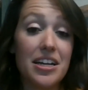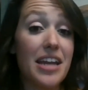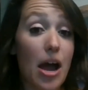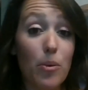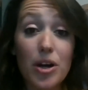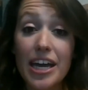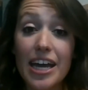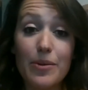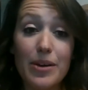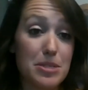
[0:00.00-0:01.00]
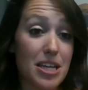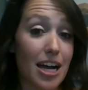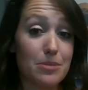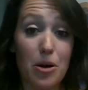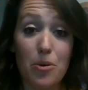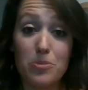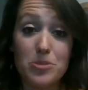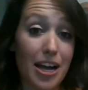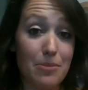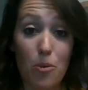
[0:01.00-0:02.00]
networking. We could be talking about
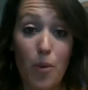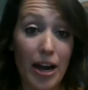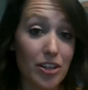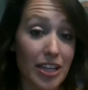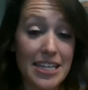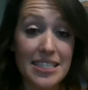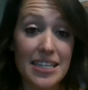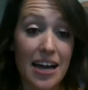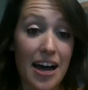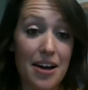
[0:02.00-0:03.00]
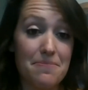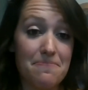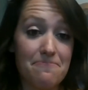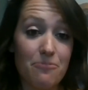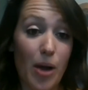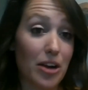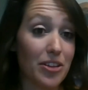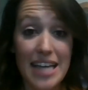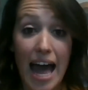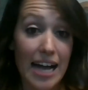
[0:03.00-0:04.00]
wireless
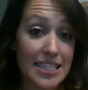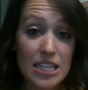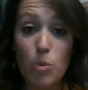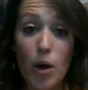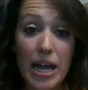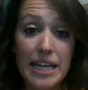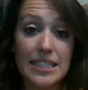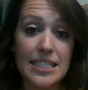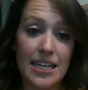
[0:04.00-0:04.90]
access points.